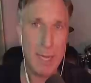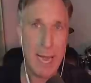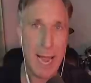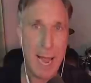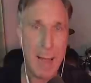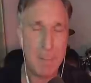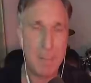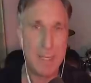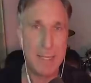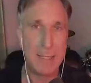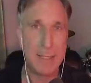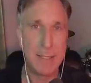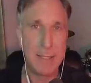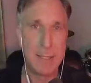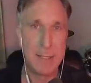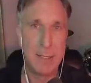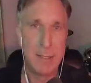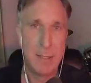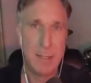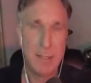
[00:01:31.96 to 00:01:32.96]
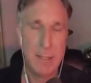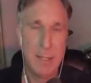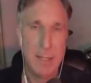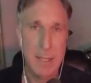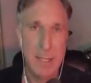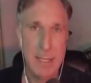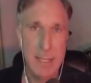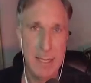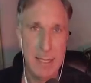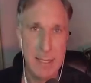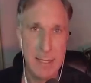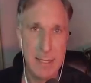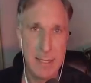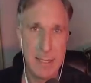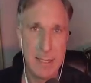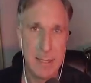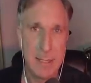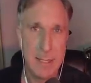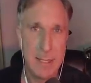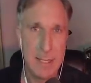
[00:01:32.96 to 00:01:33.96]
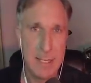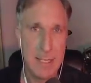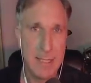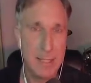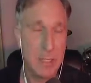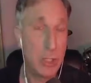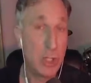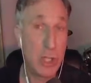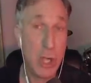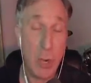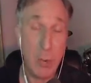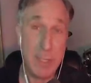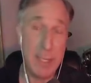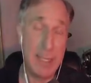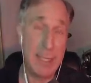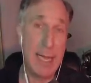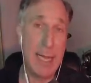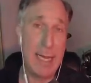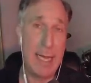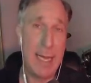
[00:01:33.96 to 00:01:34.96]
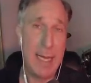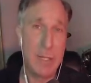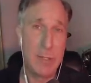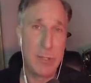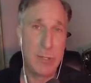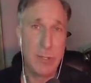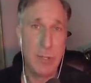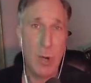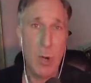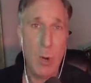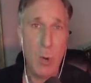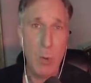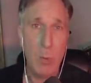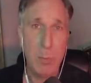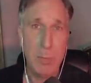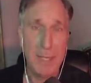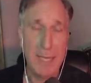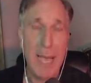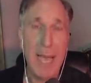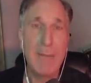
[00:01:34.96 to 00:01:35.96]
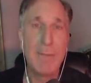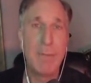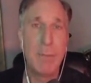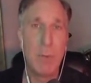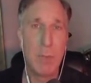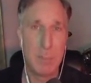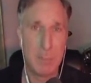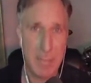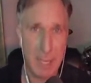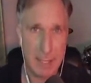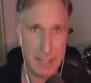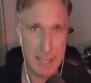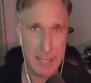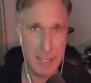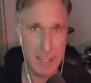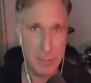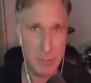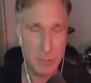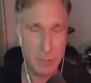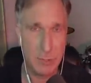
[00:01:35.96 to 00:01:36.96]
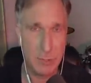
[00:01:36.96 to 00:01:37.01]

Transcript: happened is the show didn't get canceled. The whole platform got canceled, the